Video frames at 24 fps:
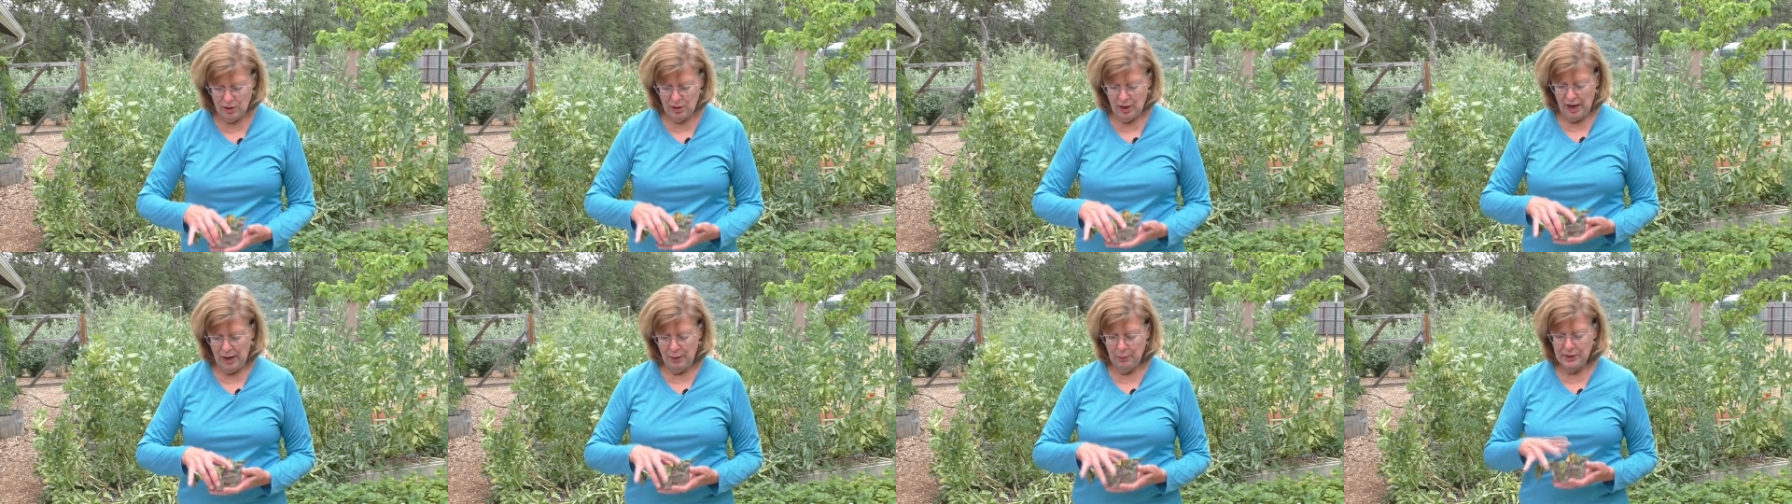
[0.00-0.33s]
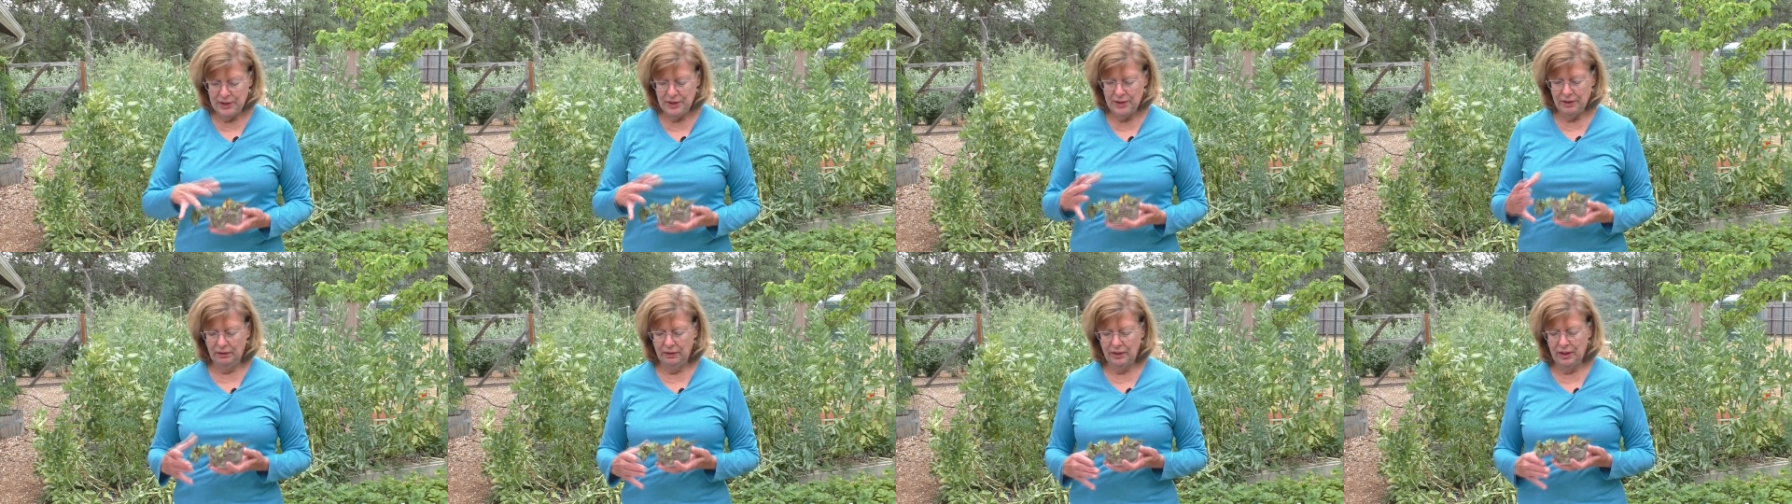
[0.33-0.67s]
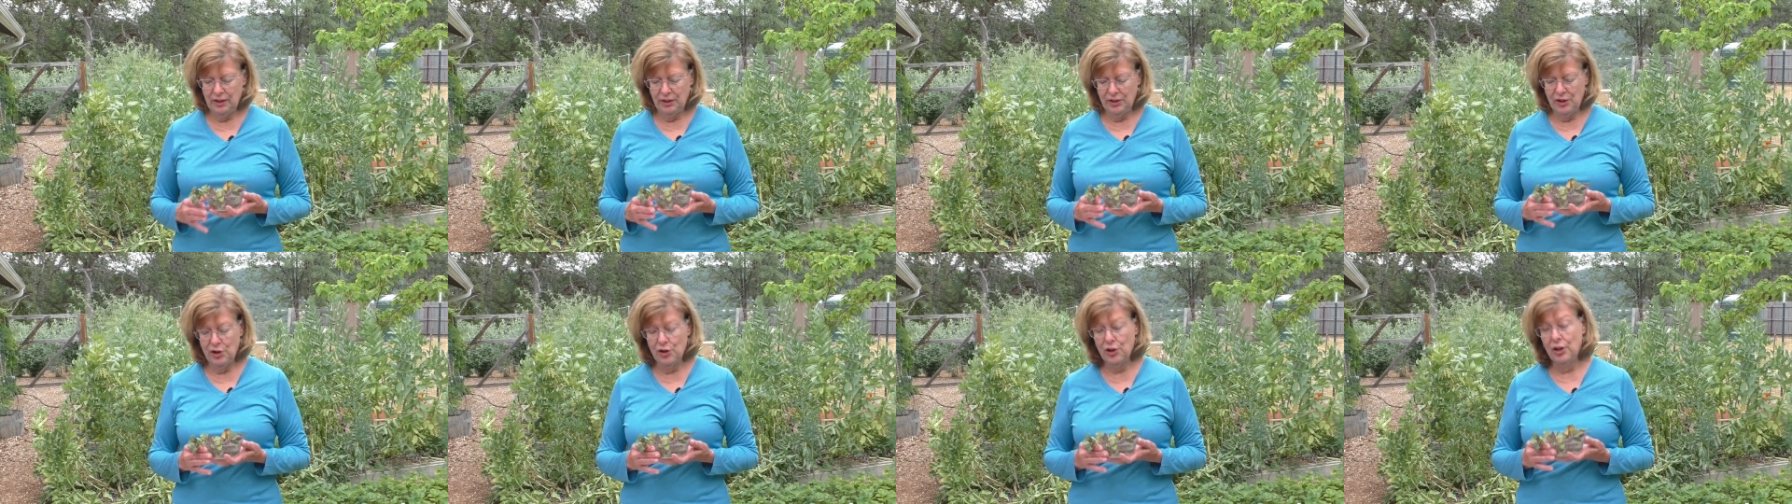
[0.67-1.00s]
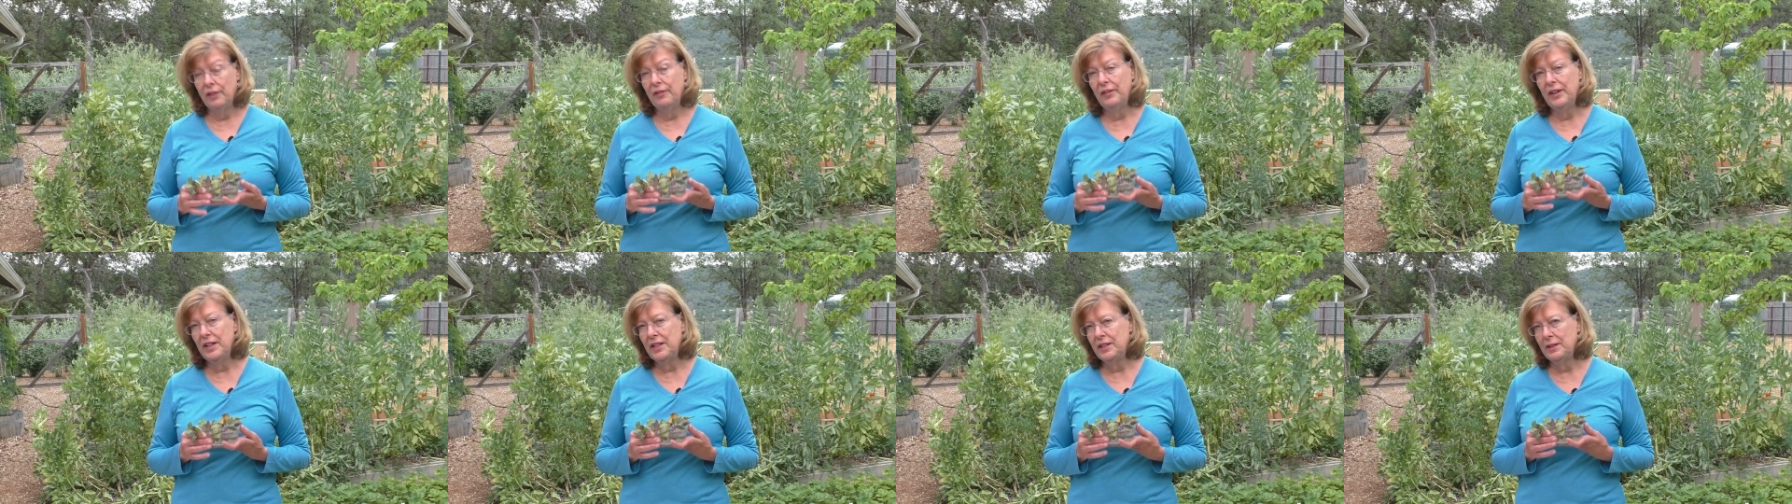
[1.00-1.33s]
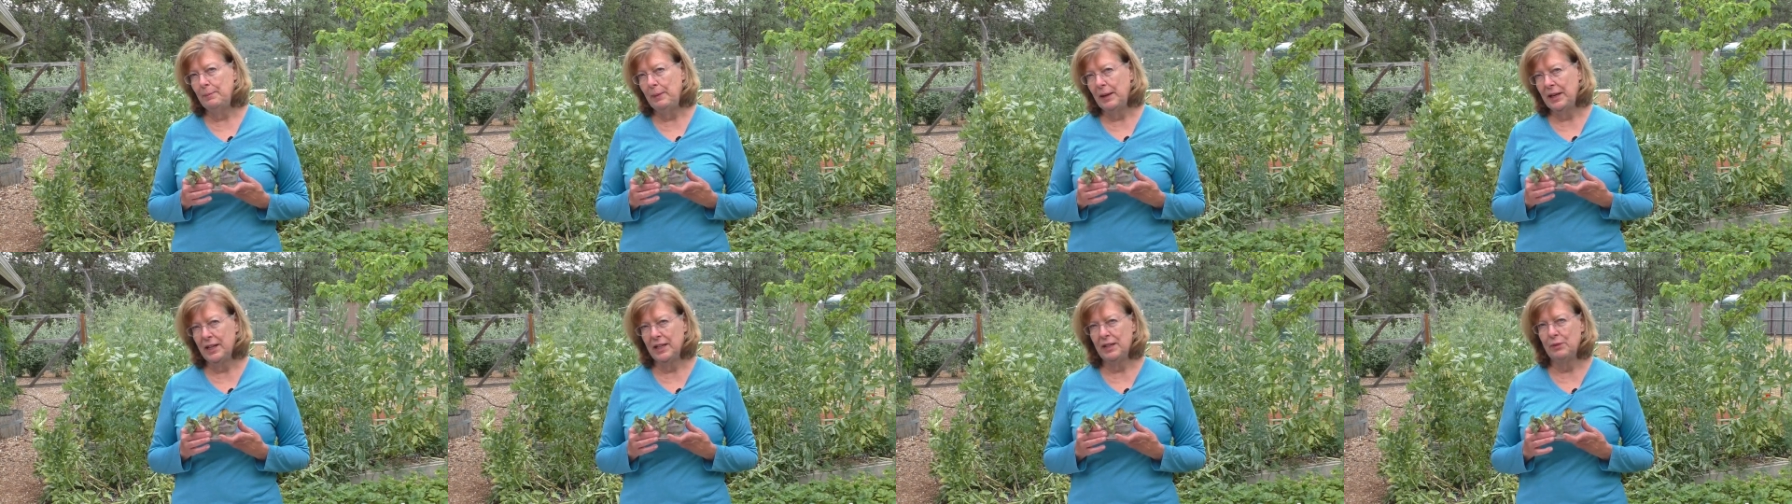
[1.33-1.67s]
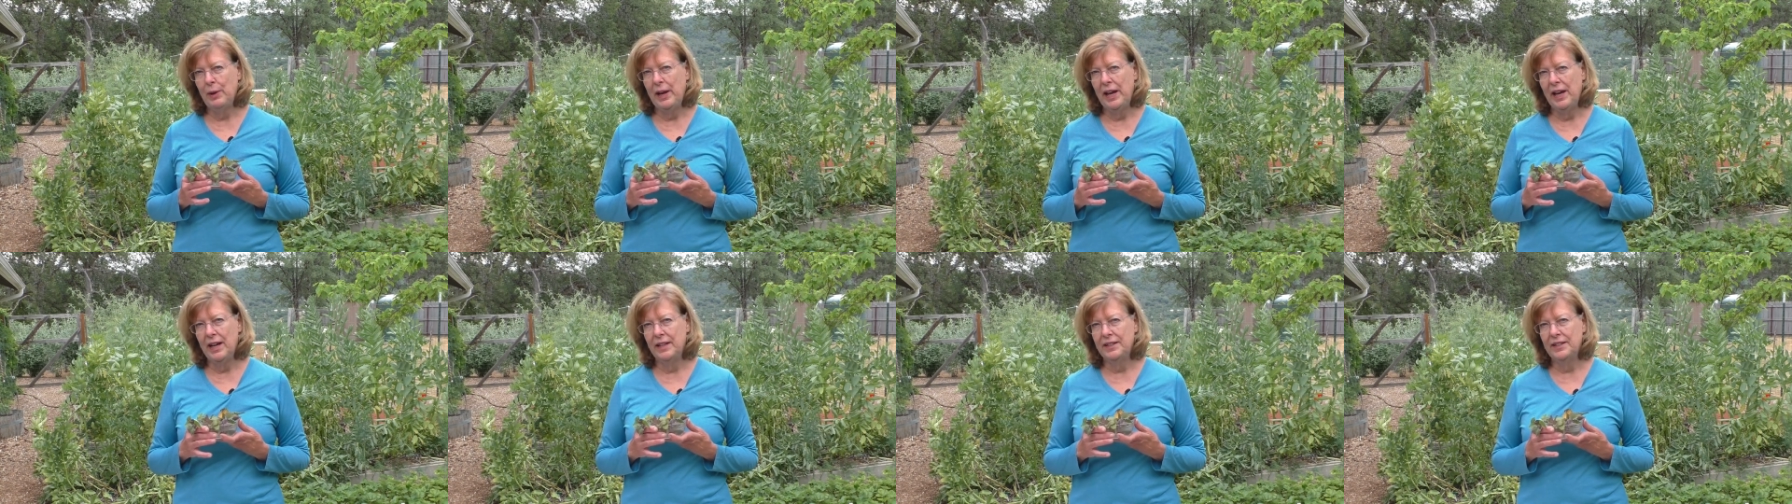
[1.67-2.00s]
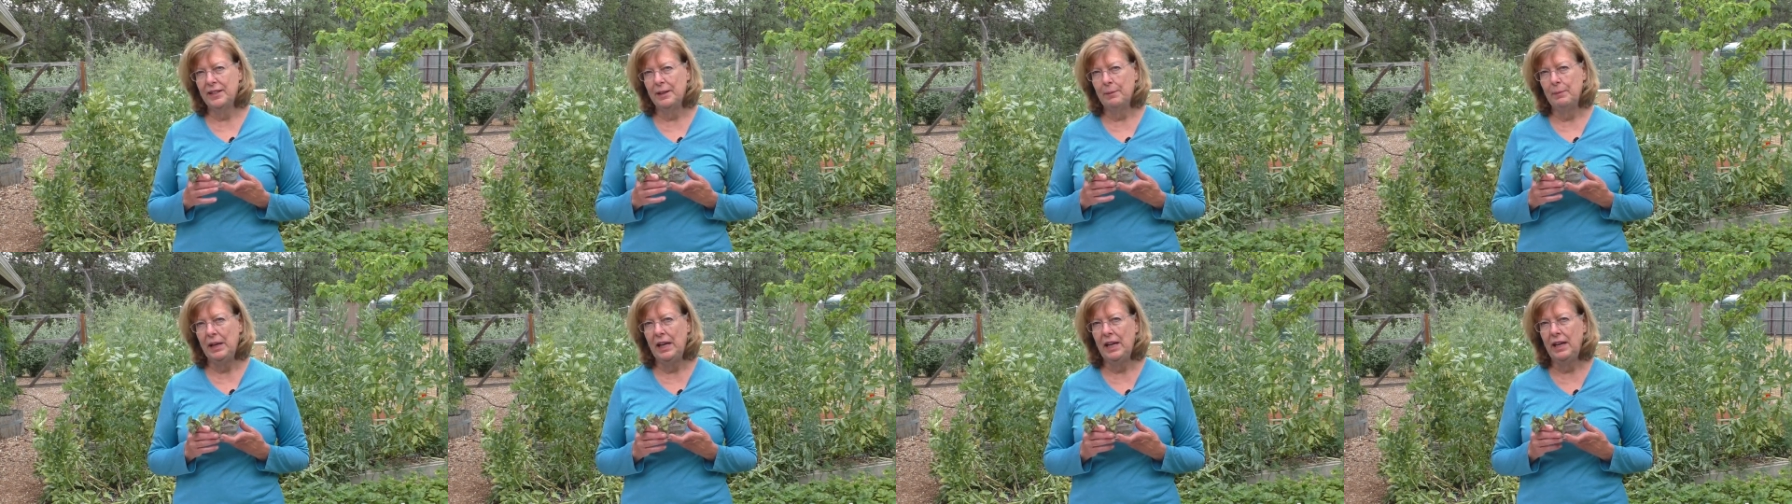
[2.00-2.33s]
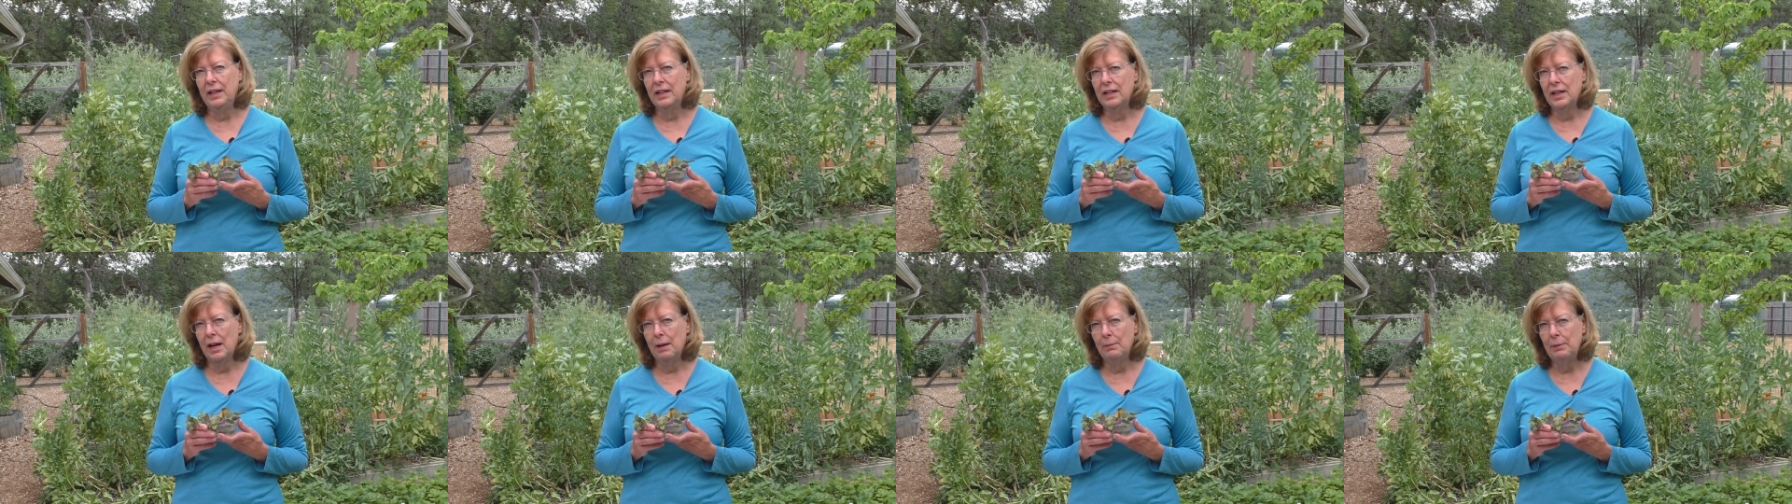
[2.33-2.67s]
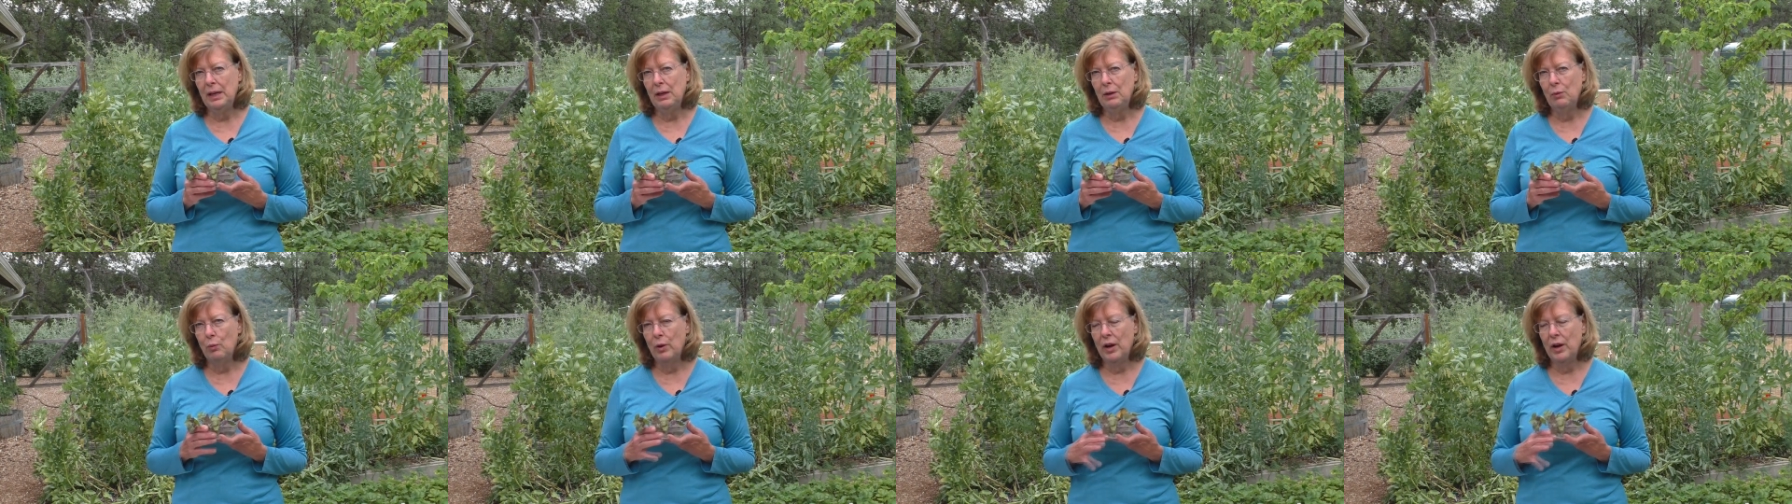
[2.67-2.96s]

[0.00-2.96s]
I was a little nervous because we had some heat coming.